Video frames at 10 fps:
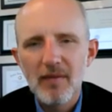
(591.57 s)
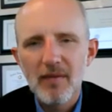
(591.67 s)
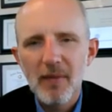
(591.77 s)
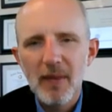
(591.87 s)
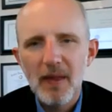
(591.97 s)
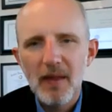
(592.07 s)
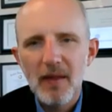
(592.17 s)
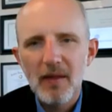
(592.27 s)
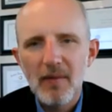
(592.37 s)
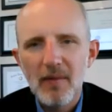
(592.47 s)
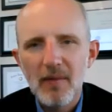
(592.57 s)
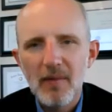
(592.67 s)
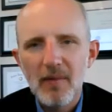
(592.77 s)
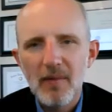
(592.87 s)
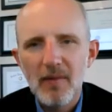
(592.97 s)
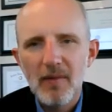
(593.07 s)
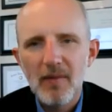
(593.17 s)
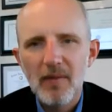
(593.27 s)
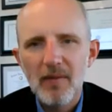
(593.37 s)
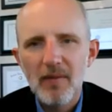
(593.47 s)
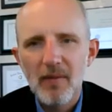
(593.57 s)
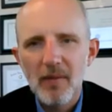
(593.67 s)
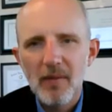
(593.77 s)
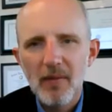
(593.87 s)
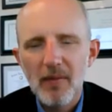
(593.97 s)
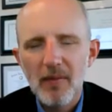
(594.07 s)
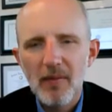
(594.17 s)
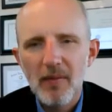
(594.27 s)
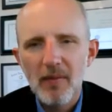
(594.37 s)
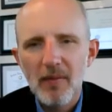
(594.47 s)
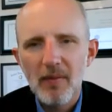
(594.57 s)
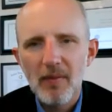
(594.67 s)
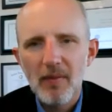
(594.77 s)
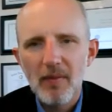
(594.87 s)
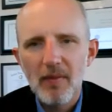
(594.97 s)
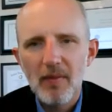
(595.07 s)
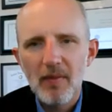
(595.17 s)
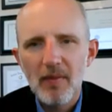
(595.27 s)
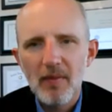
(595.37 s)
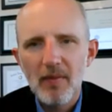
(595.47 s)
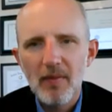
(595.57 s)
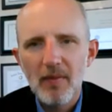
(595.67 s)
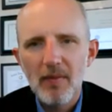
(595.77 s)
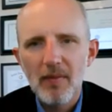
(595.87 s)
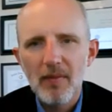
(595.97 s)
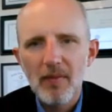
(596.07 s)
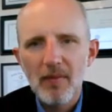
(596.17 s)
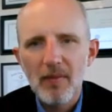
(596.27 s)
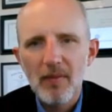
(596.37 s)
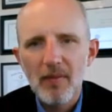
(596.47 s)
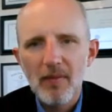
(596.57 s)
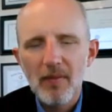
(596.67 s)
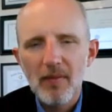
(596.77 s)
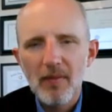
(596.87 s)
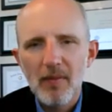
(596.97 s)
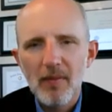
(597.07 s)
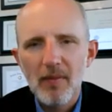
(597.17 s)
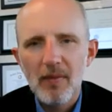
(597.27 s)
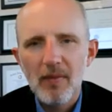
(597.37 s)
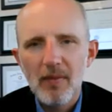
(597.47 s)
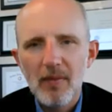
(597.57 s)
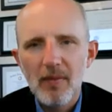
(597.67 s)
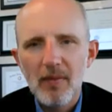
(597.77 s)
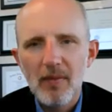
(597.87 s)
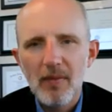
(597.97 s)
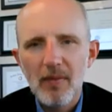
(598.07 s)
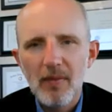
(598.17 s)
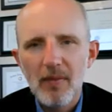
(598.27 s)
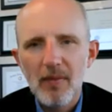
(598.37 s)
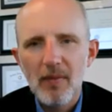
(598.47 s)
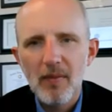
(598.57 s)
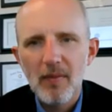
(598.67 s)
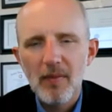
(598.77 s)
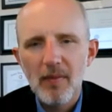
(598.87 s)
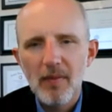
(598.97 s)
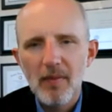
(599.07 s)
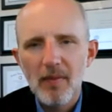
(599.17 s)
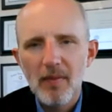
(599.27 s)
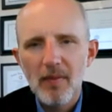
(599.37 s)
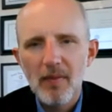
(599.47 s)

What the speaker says: (silent)